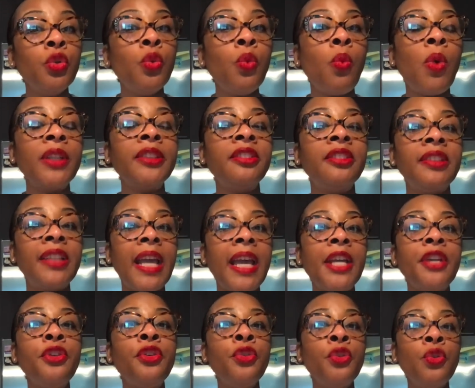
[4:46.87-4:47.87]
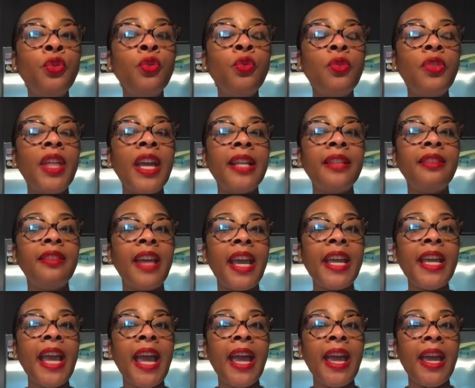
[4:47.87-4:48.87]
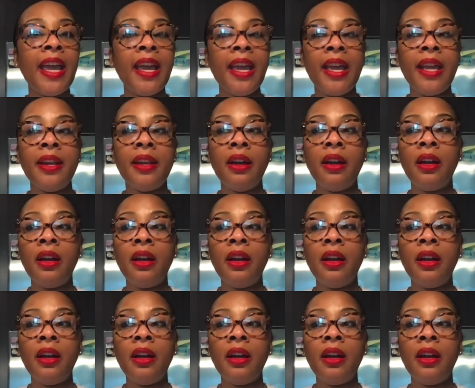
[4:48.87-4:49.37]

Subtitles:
once they knew that they had